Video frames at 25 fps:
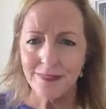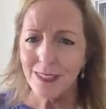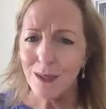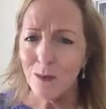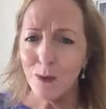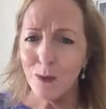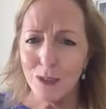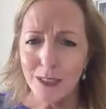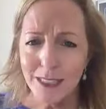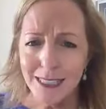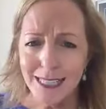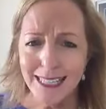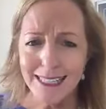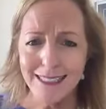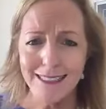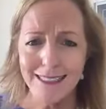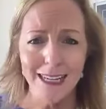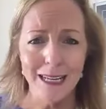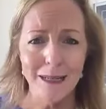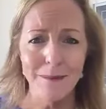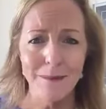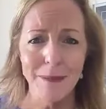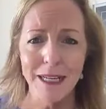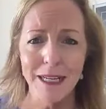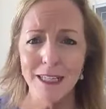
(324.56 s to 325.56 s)
Once again,
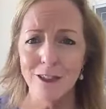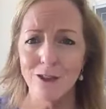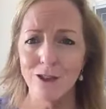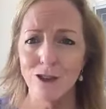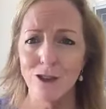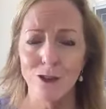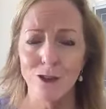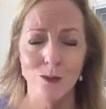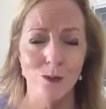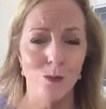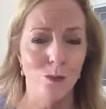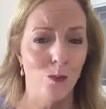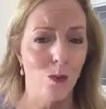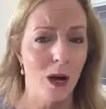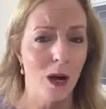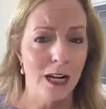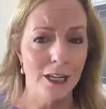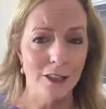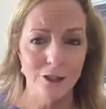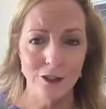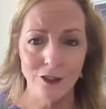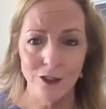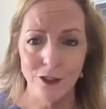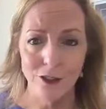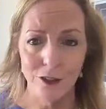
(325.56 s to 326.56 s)
diabetics should
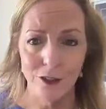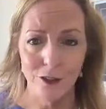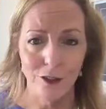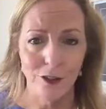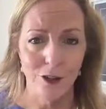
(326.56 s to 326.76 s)
watch